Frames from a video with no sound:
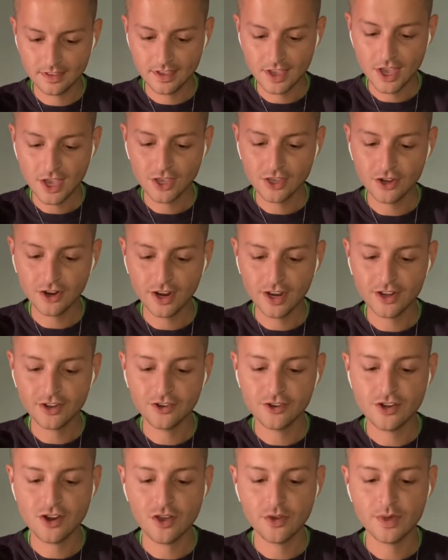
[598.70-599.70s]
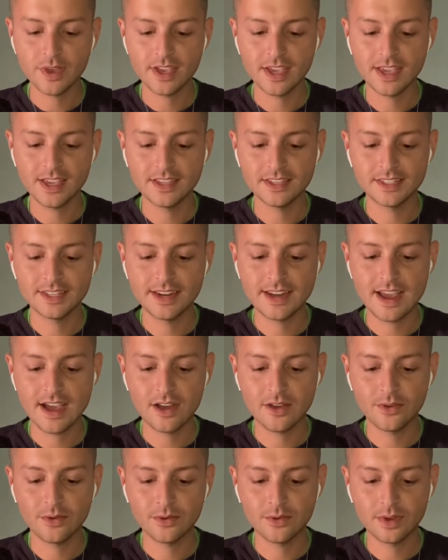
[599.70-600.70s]
your inner knowing is
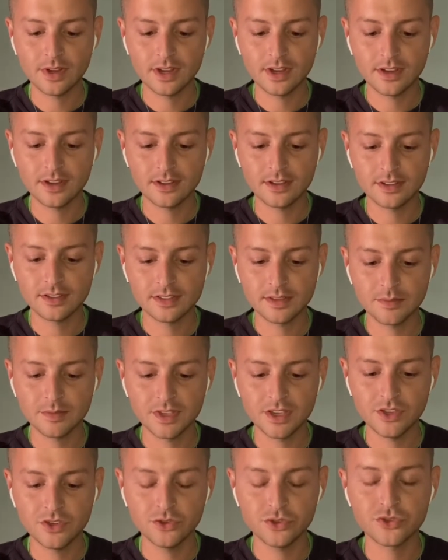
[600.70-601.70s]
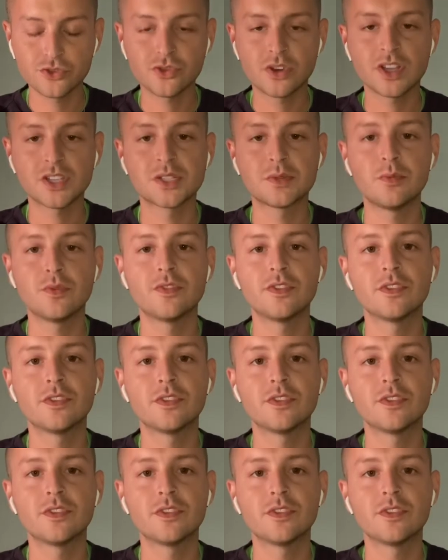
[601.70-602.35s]
now uh, something you'll trust moving